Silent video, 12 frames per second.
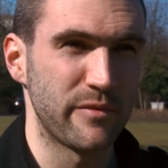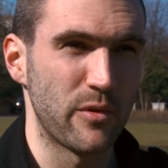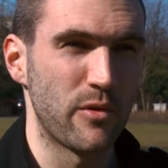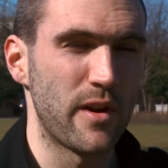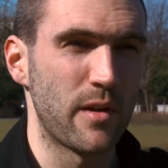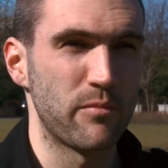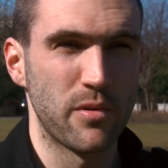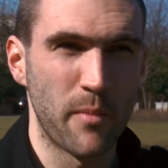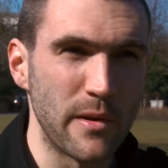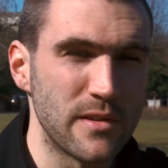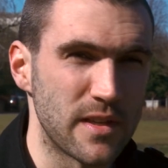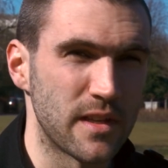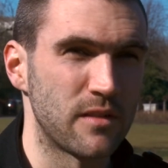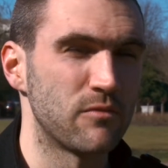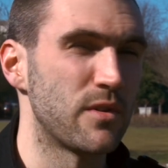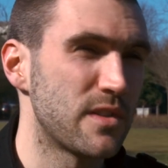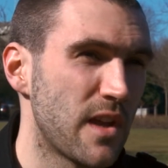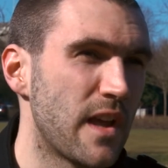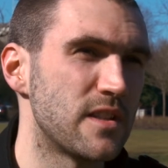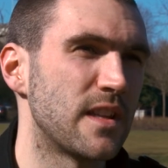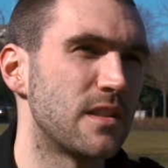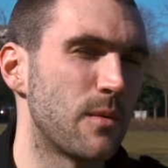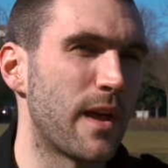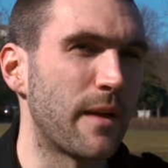for it, promoting research
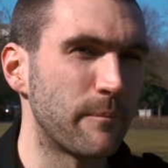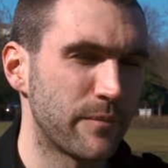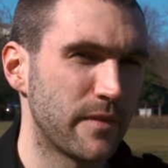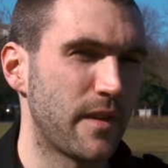into it